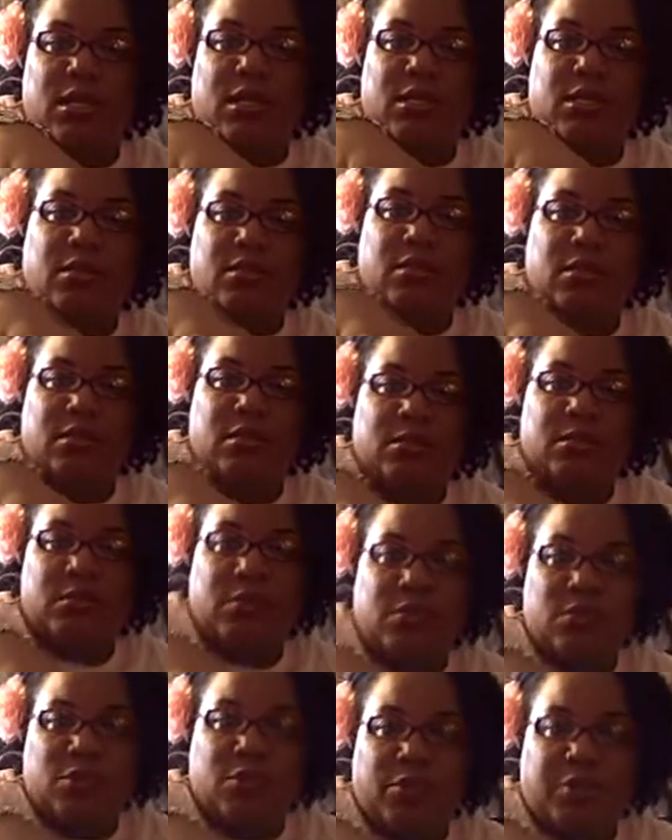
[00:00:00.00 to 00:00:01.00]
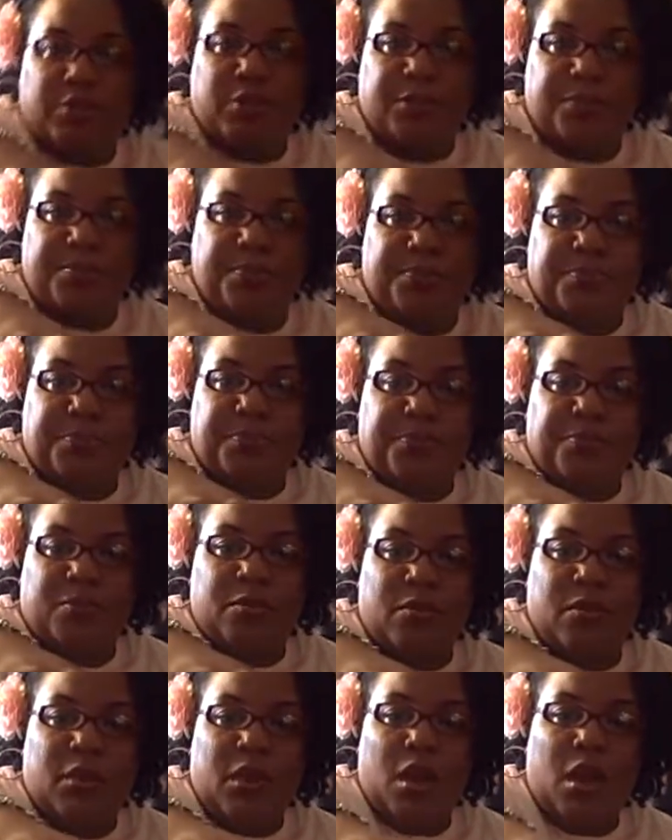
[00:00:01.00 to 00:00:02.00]
this, Mr. Chris?
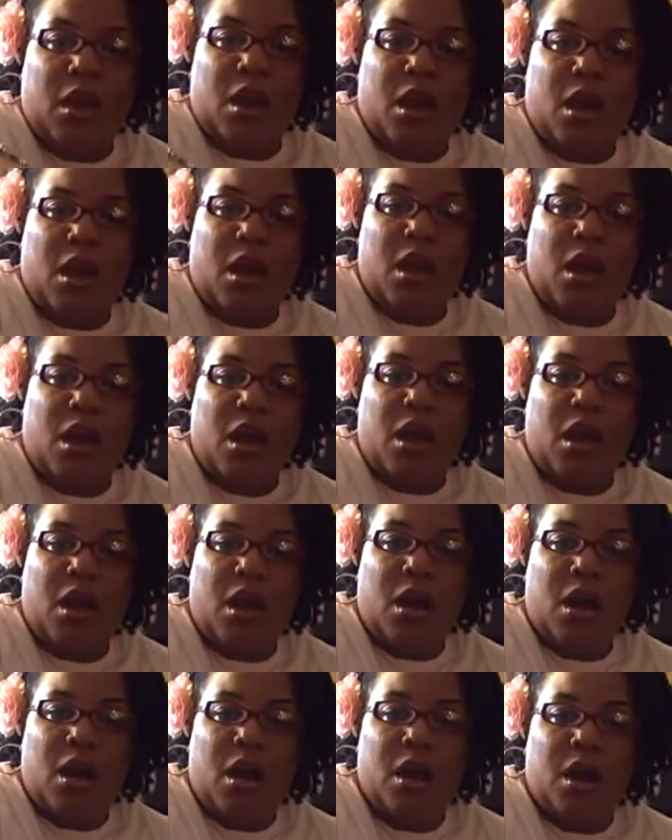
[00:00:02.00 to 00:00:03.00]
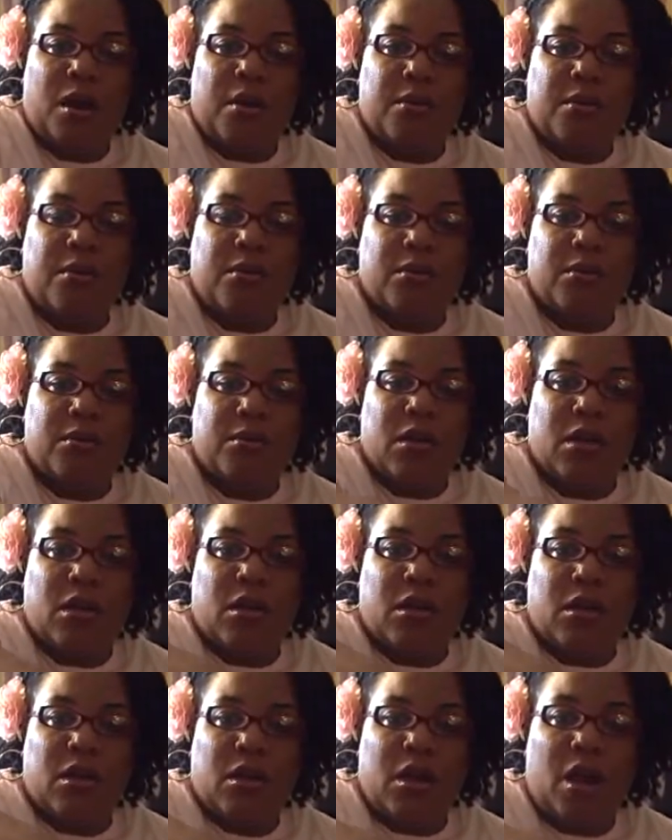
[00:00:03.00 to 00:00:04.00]
I got you, son. Uh,
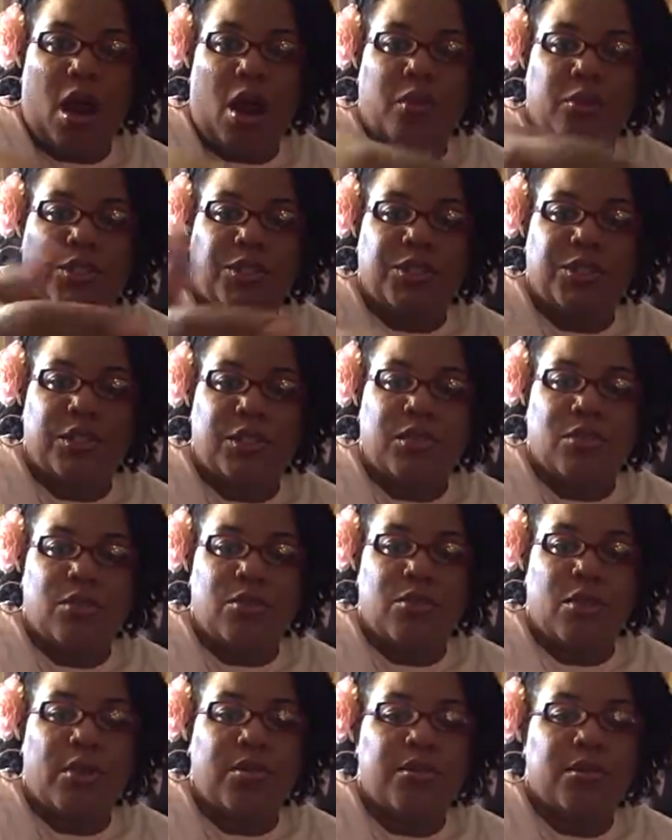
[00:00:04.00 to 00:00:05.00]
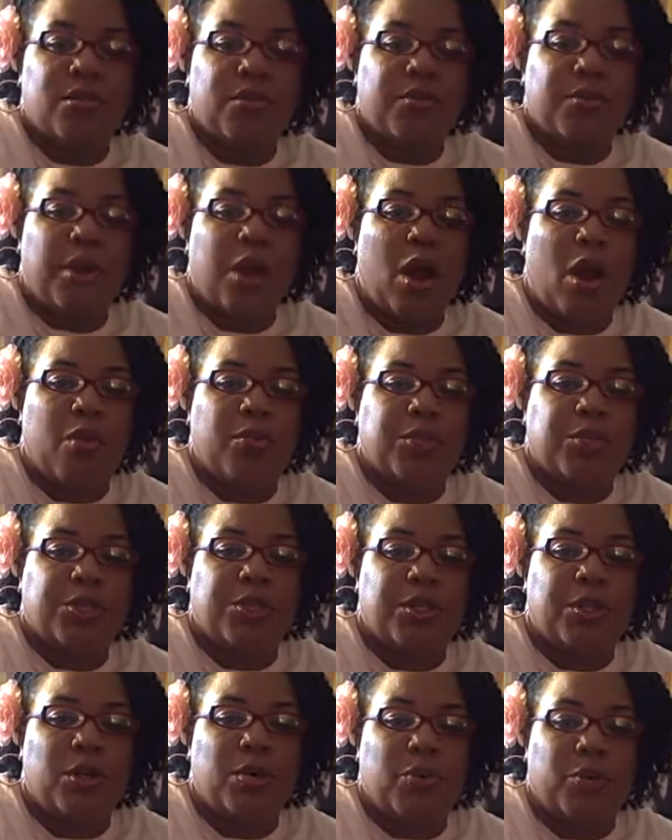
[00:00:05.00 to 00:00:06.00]
cowrie Shell, sterling silver cowrie
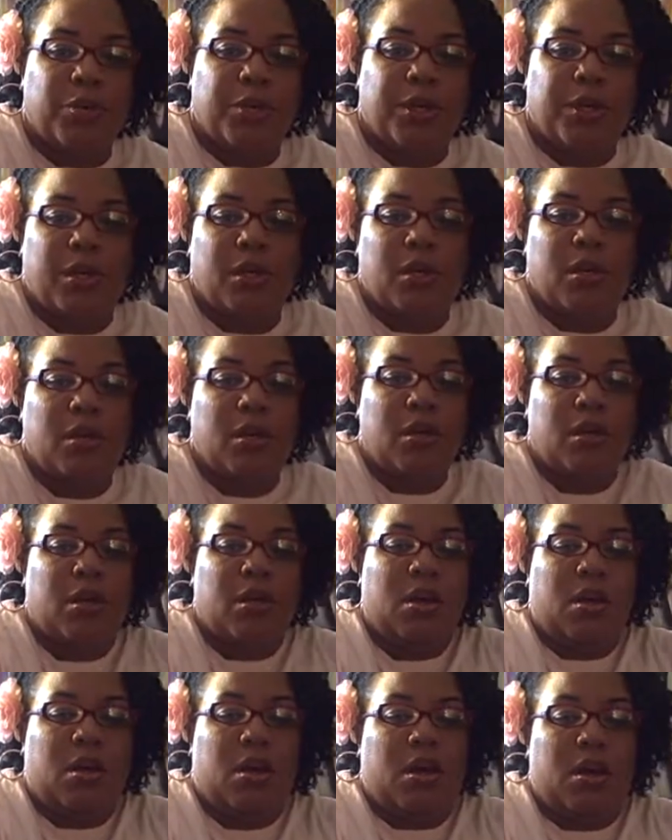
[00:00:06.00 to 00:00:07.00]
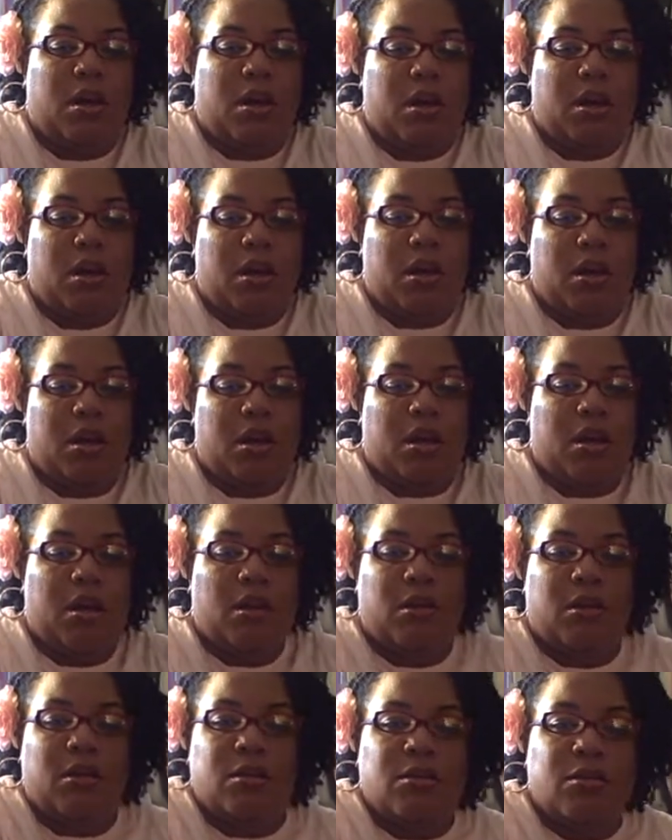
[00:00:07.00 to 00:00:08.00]
Shell ring, uh,
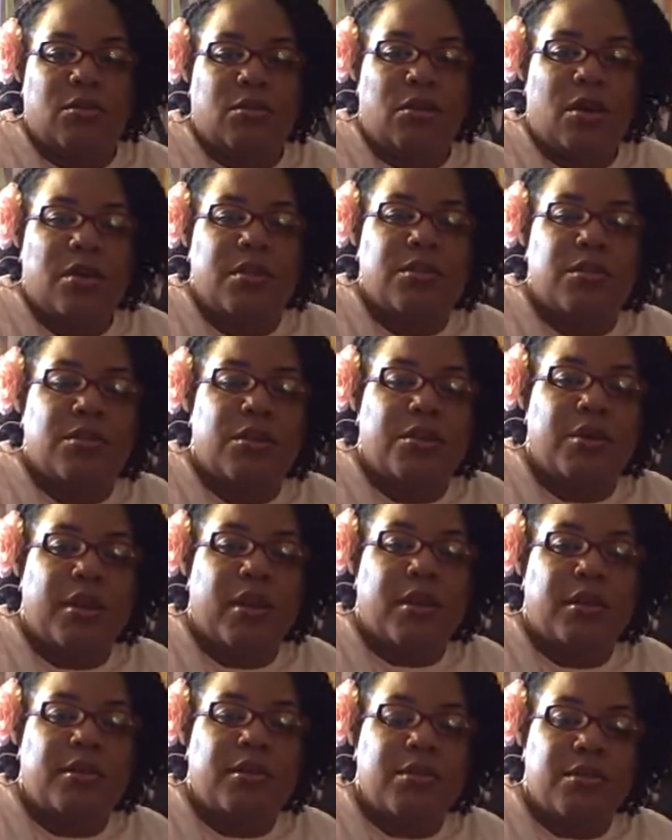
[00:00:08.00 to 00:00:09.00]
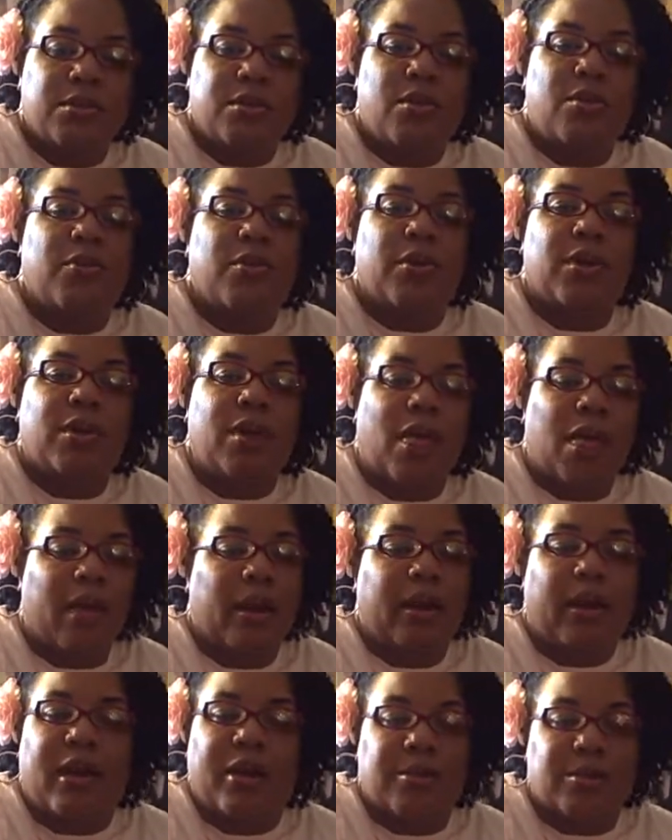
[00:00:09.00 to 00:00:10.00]
sterling silver, silver, I
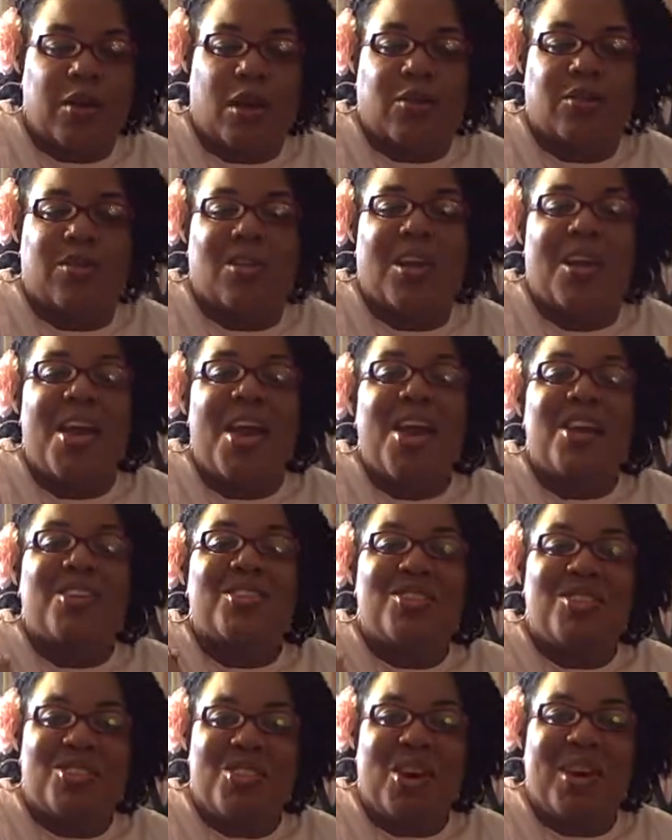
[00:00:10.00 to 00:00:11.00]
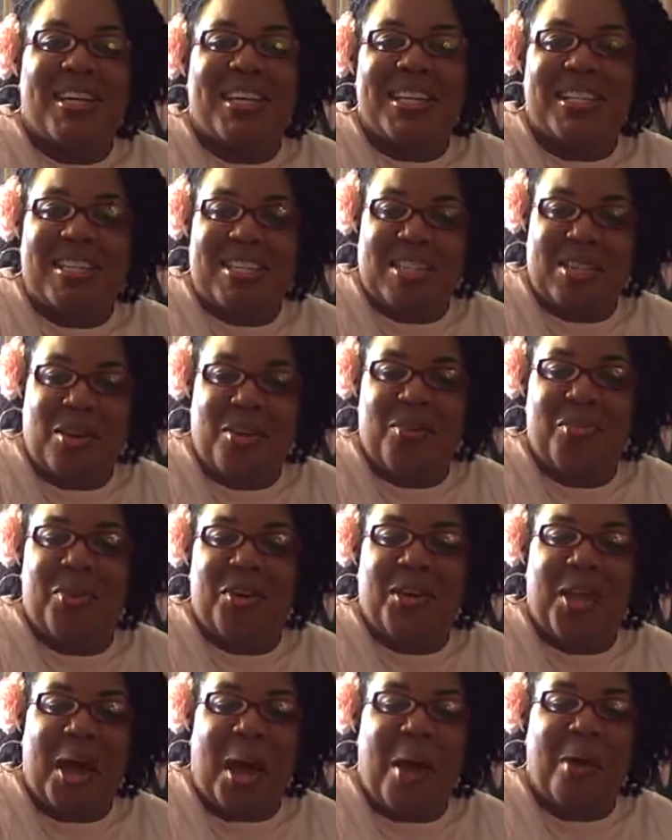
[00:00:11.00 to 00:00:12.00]
can't talk today, sterling silver
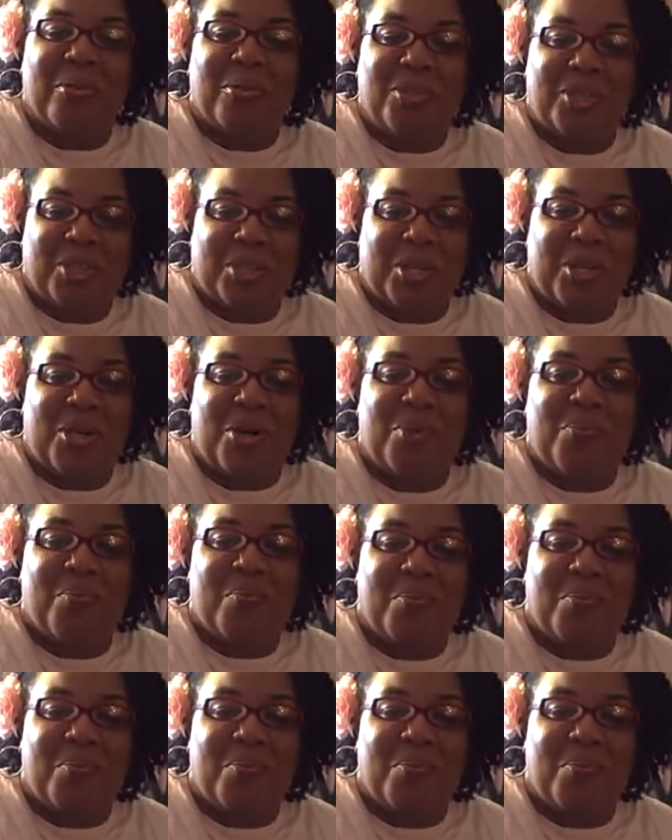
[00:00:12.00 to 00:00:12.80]
cowrie Shell